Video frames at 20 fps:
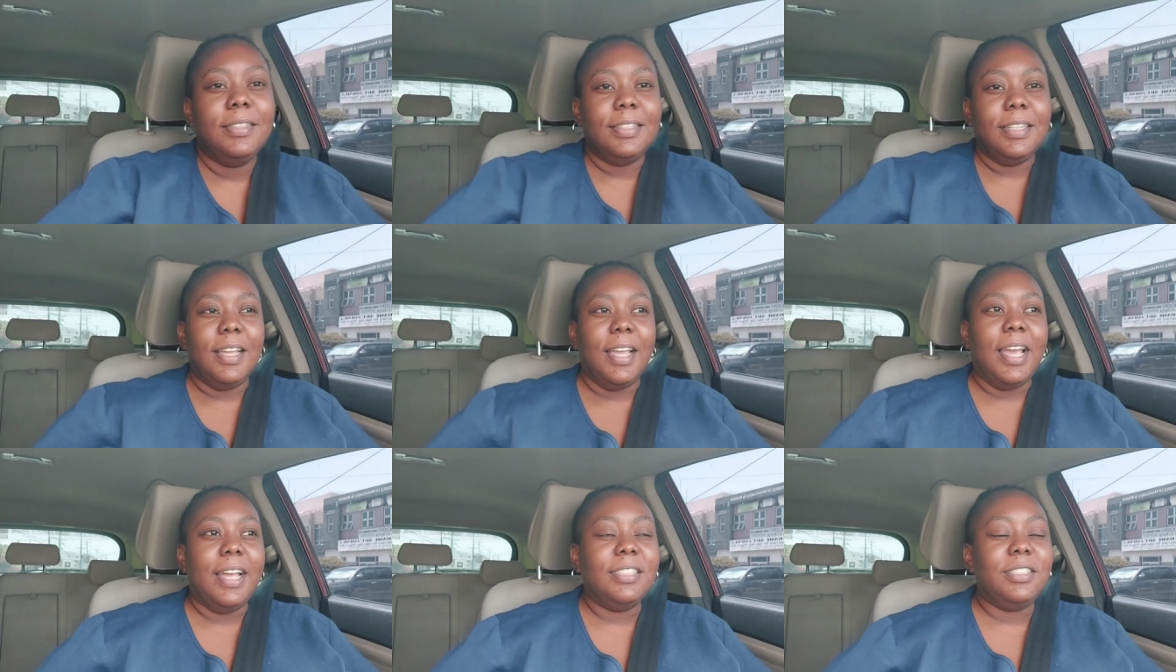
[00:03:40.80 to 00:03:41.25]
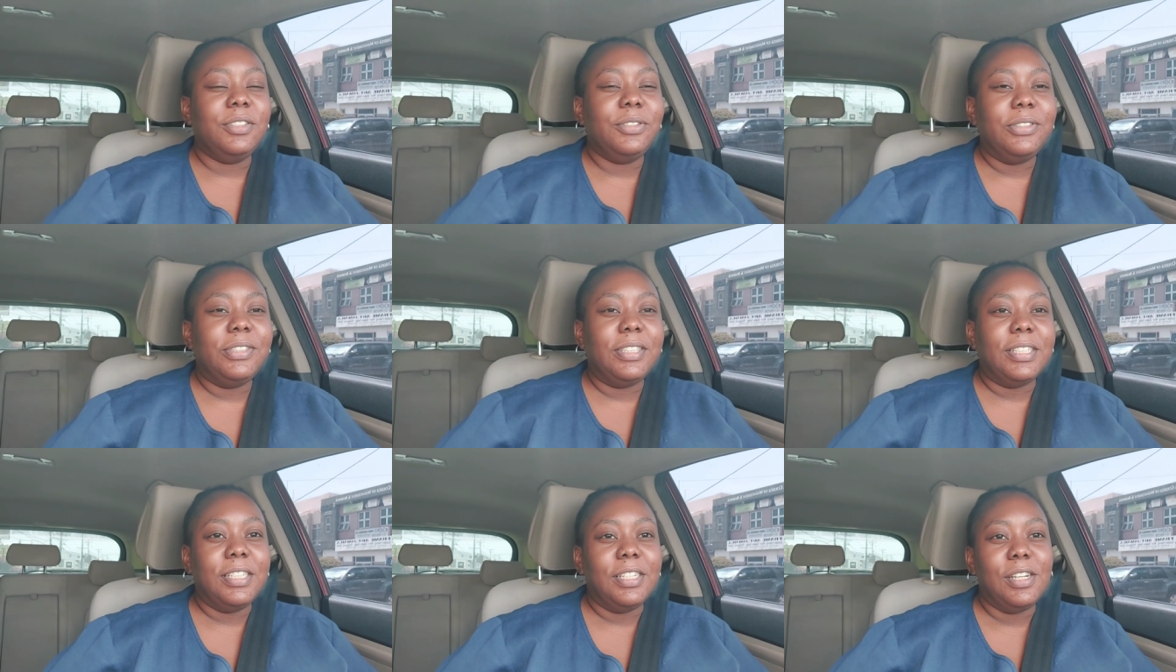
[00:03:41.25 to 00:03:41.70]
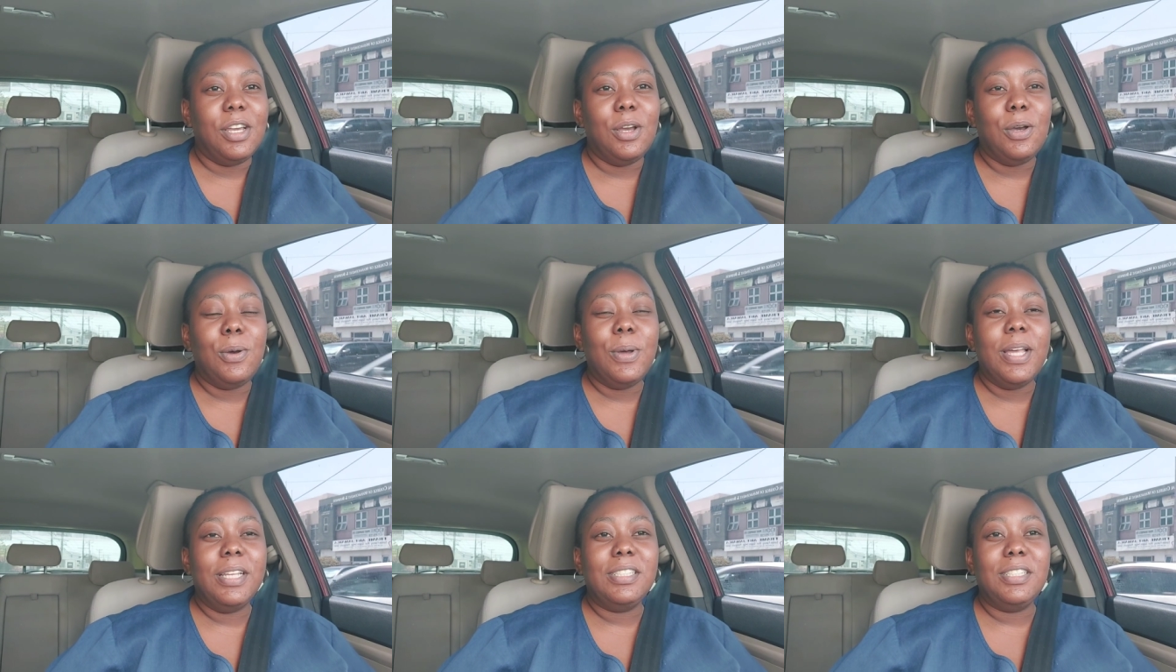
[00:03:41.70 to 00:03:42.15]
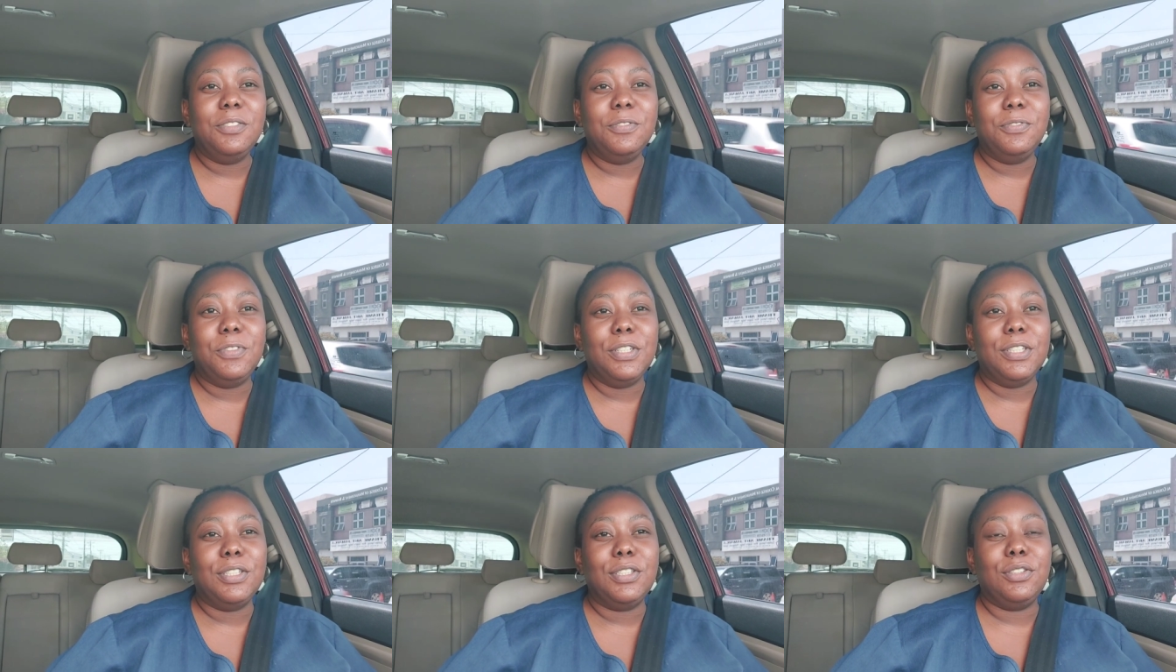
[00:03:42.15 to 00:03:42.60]
so yeah as i was saying how has the
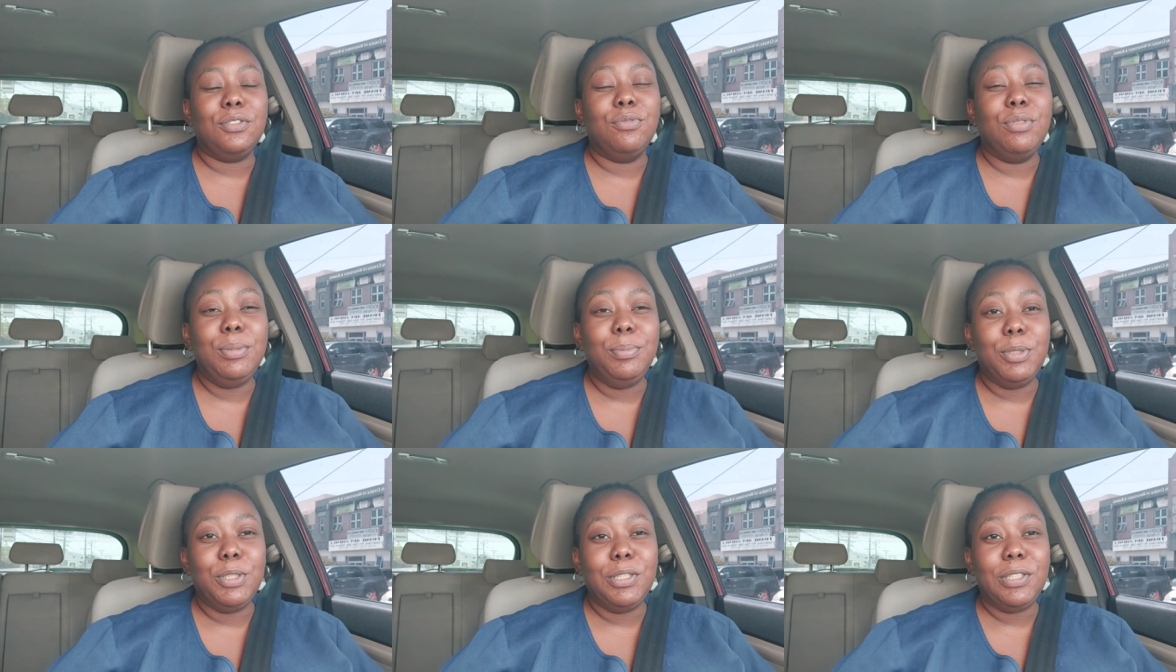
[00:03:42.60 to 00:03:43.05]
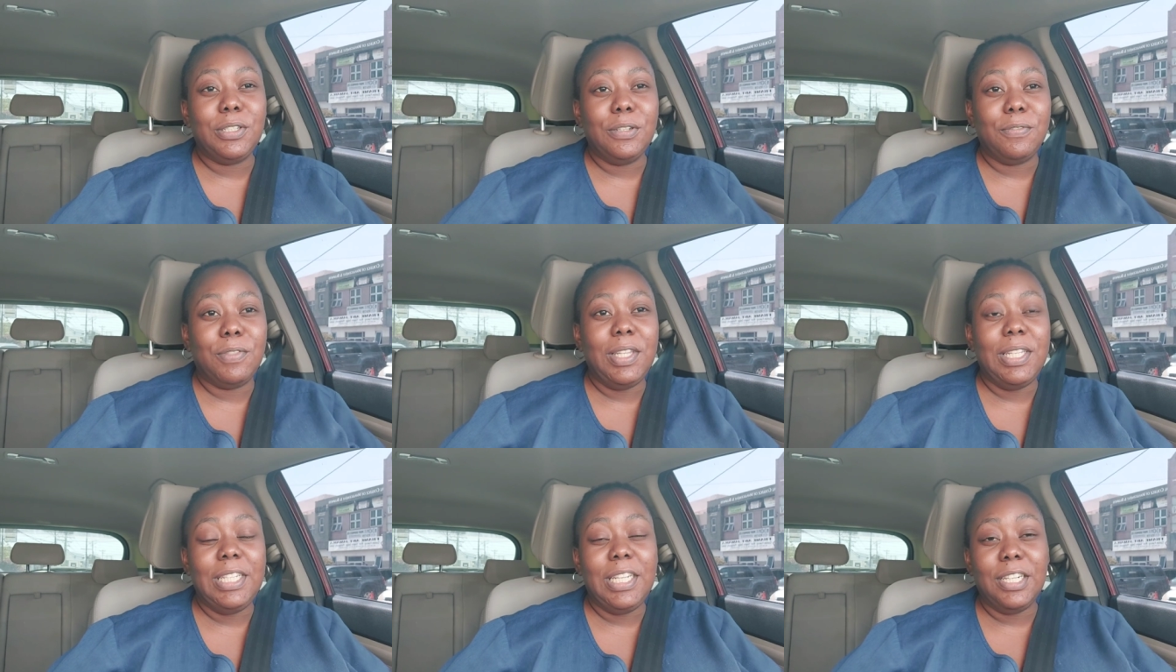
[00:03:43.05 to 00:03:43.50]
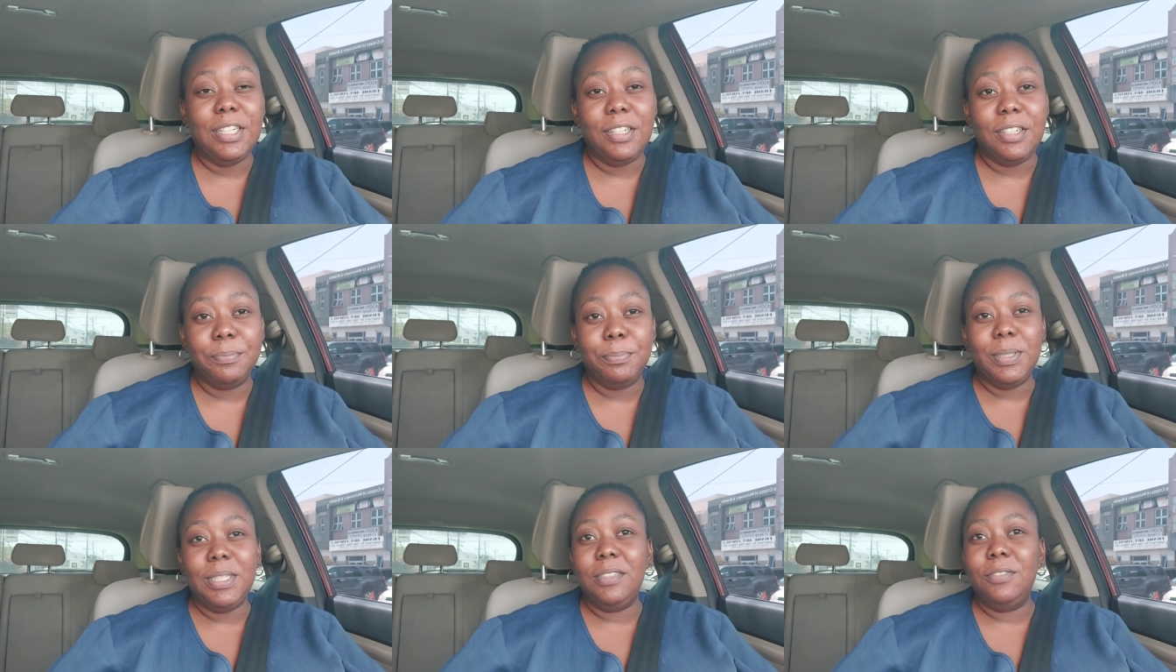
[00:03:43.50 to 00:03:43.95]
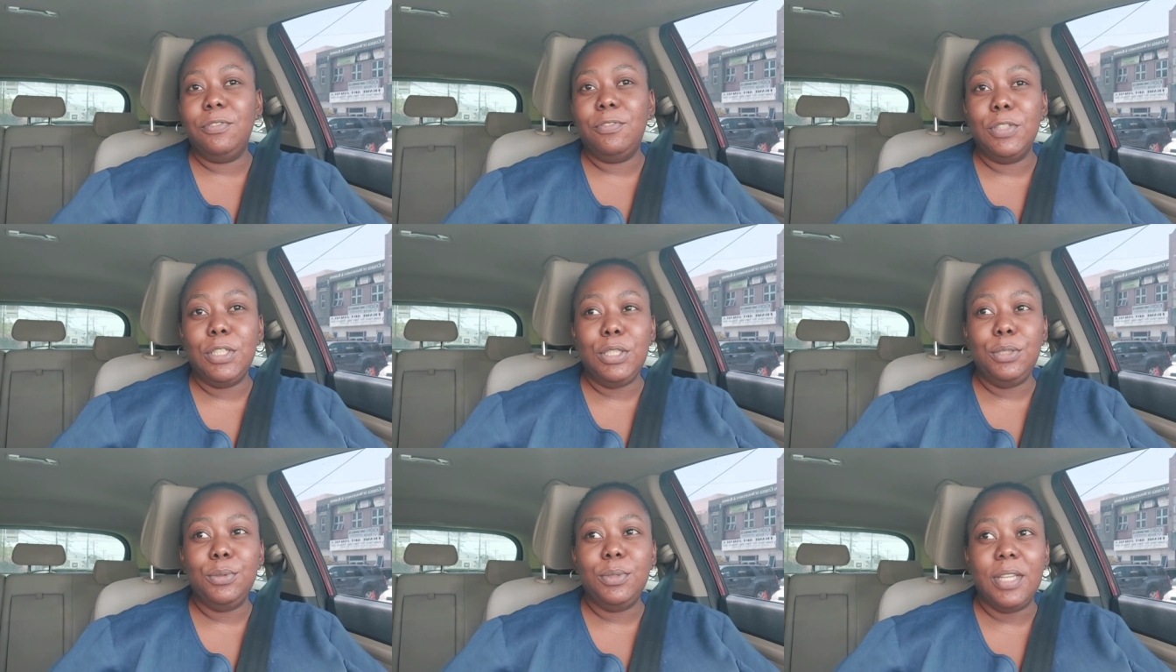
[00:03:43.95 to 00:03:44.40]
first three months of the year been
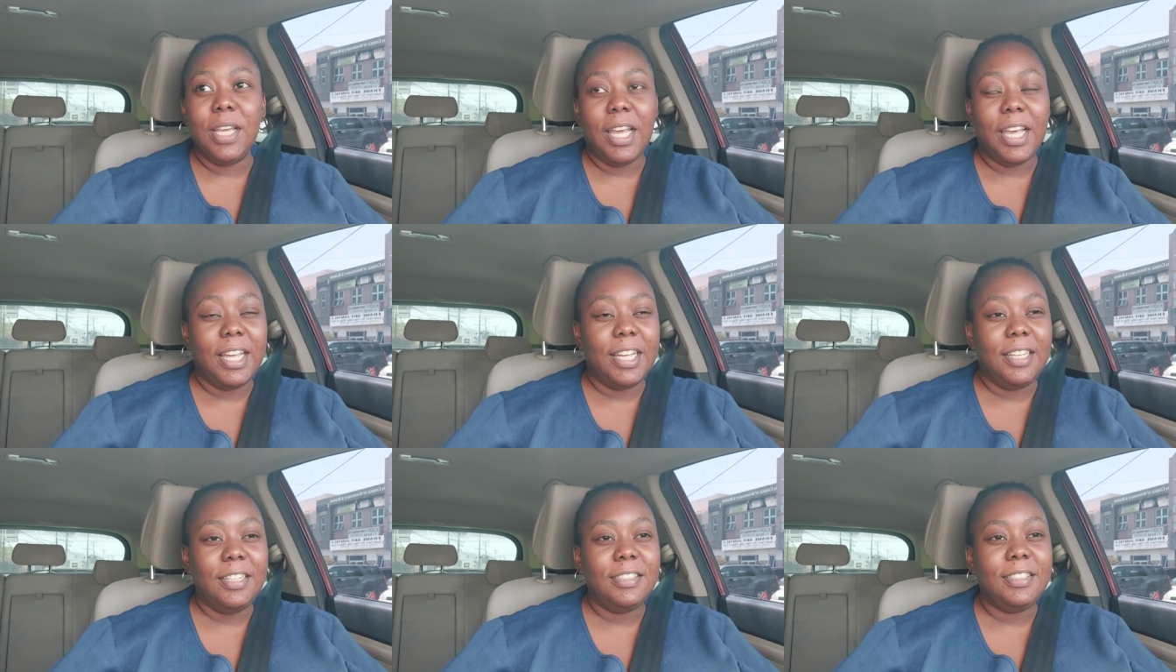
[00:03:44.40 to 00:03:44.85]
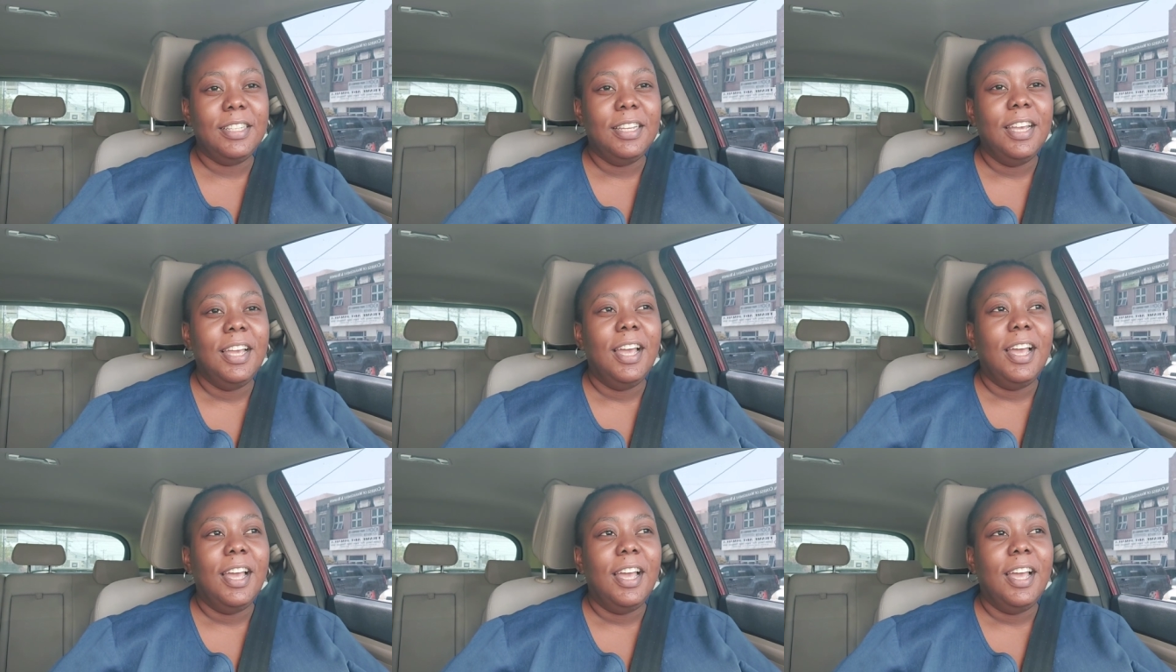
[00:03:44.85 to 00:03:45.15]
for you guys